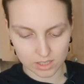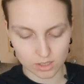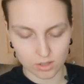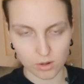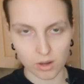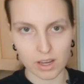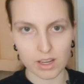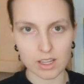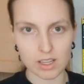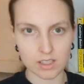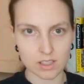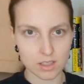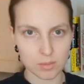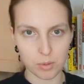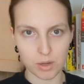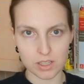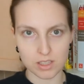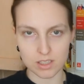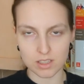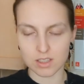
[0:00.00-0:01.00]
So any
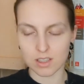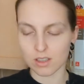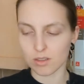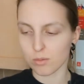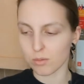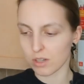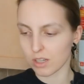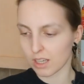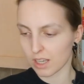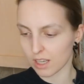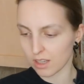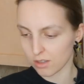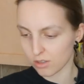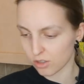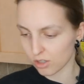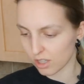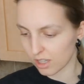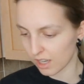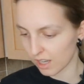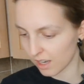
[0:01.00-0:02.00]
spices that you want to get, you
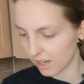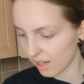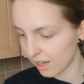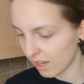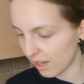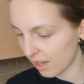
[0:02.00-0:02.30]
should get.